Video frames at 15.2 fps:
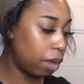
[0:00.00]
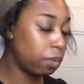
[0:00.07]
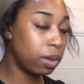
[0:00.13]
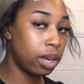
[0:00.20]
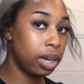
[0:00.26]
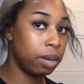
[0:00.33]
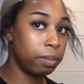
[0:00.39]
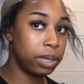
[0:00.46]
we're
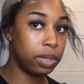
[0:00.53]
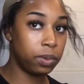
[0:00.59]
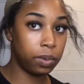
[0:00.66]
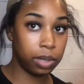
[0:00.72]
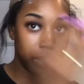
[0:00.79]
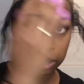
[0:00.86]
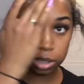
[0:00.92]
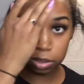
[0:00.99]
going to be
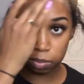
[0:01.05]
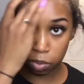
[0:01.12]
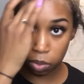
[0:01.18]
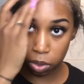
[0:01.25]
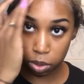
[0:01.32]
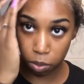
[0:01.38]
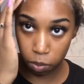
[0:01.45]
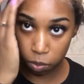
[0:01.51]
doing this
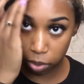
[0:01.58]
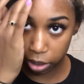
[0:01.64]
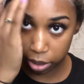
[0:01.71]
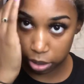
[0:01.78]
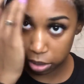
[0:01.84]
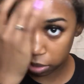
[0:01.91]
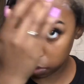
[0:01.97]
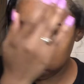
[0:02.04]
more than
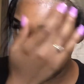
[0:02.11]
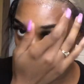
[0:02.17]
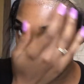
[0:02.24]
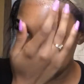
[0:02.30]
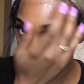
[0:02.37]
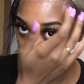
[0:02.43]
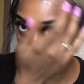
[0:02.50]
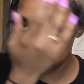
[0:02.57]
once,
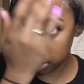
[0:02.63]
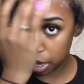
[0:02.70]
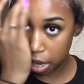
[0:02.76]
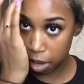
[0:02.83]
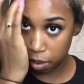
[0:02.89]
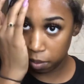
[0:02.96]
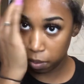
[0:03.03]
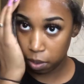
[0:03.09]
okay? So
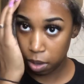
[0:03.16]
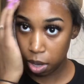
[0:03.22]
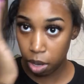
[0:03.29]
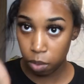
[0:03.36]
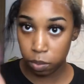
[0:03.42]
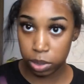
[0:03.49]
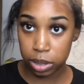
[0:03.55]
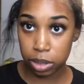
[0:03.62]
now
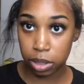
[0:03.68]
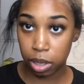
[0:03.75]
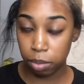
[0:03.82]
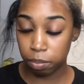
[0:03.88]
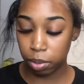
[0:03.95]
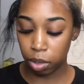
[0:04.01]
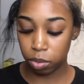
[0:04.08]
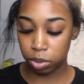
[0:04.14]
we're just going to
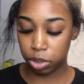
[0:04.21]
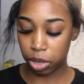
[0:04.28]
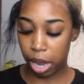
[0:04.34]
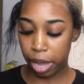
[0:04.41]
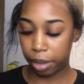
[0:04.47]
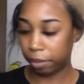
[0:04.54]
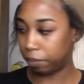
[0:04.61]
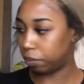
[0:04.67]
blow
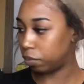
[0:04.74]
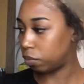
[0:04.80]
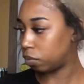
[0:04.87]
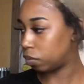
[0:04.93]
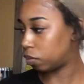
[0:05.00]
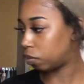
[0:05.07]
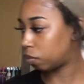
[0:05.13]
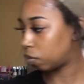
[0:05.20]
dry,
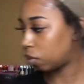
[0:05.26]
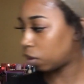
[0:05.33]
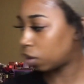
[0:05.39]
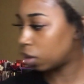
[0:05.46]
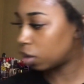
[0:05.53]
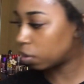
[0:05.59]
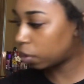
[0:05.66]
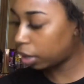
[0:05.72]

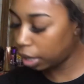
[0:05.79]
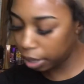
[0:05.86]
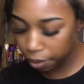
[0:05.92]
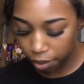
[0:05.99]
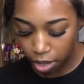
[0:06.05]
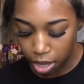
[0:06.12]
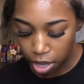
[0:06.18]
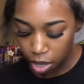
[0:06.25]

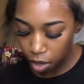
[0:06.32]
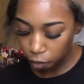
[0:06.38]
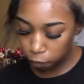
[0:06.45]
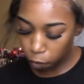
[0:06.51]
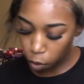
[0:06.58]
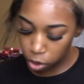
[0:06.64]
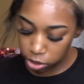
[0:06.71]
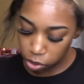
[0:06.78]
okay? Of
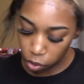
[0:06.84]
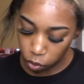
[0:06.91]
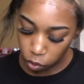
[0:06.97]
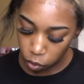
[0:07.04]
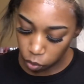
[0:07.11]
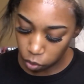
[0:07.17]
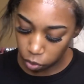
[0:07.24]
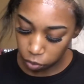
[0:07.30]
course on
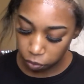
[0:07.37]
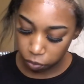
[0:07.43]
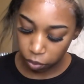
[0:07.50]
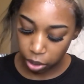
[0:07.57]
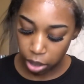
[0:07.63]
cool.